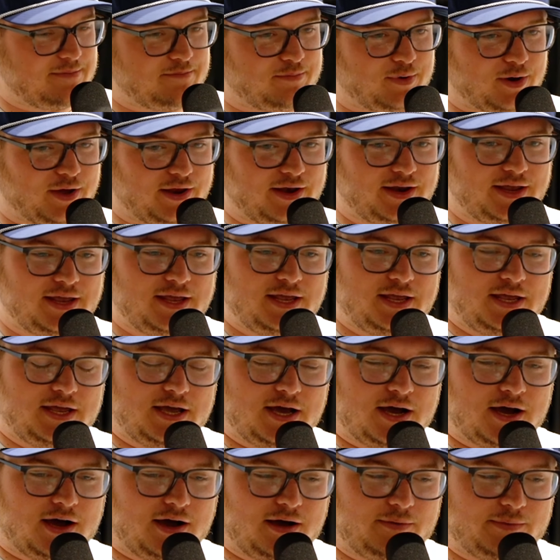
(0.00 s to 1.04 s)
that. But
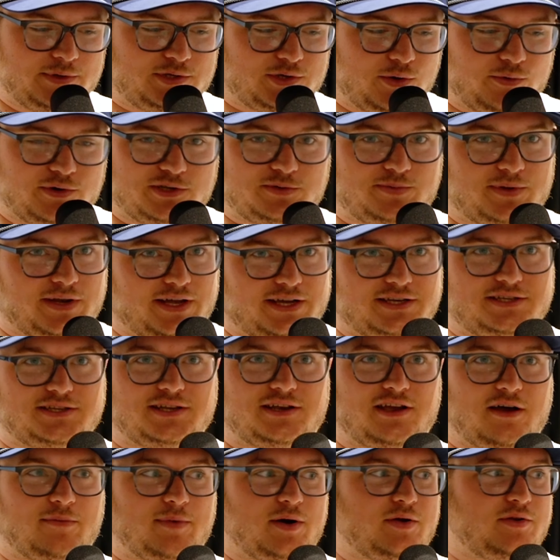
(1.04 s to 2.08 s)
uh, it's always been nice to
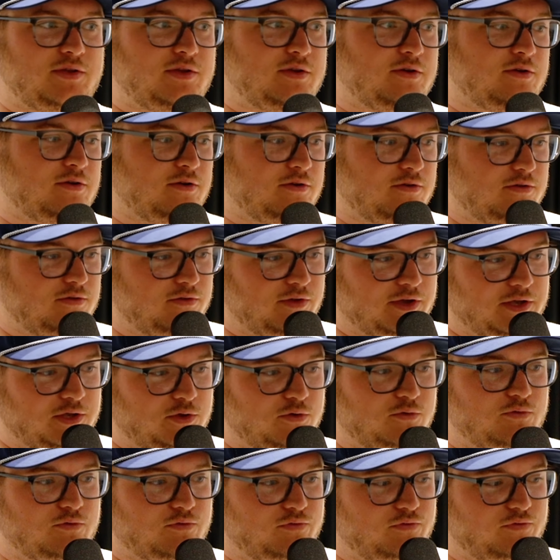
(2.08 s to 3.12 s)
come out here. Like
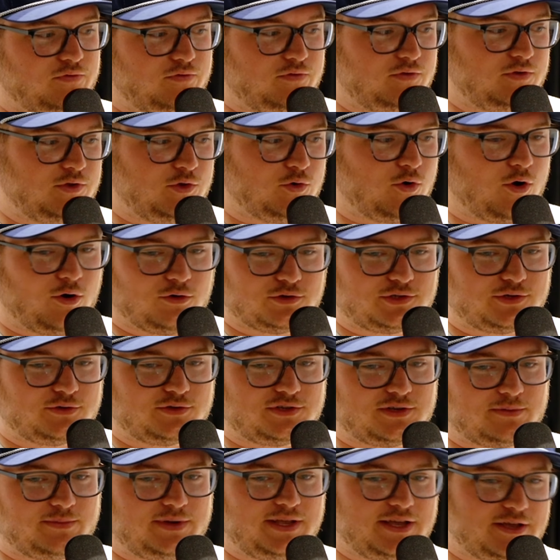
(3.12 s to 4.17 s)
you've you're also
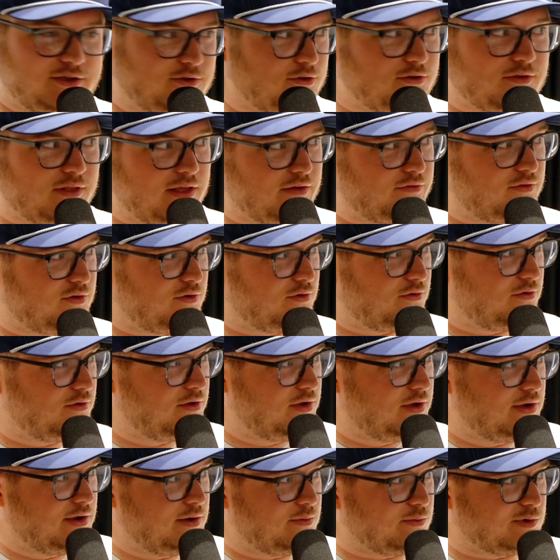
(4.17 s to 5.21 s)
somebody at your level
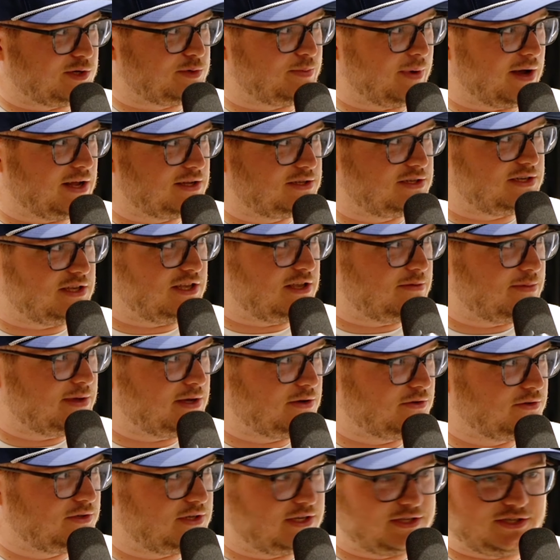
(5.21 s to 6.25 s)
responds to
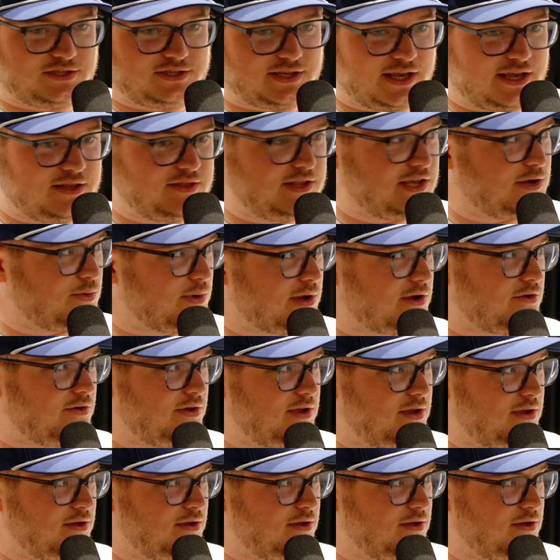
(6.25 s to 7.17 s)
emails insanely quickly.